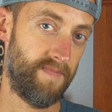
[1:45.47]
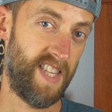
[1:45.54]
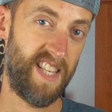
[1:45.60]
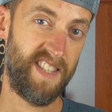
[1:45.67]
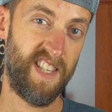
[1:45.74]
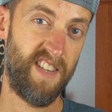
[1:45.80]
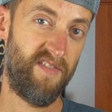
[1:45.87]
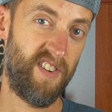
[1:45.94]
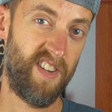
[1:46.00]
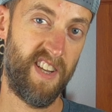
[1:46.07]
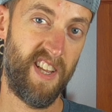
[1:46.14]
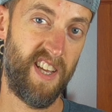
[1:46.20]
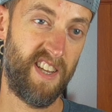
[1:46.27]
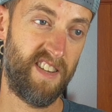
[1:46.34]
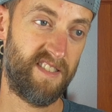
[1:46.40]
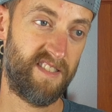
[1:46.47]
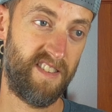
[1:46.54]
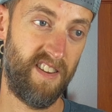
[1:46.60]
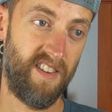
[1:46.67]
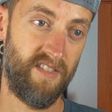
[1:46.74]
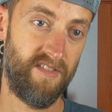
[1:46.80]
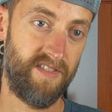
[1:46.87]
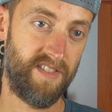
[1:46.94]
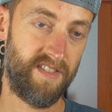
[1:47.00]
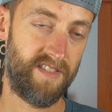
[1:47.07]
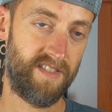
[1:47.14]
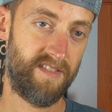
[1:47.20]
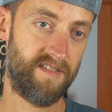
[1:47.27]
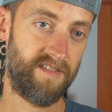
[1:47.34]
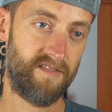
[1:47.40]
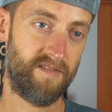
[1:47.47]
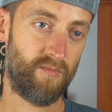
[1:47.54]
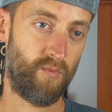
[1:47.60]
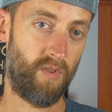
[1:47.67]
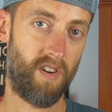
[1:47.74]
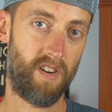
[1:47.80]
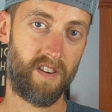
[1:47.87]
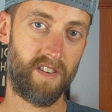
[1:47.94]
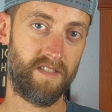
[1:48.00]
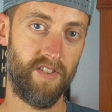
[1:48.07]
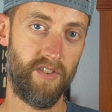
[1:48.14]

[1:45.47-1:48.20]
That's it for today. You know, just work,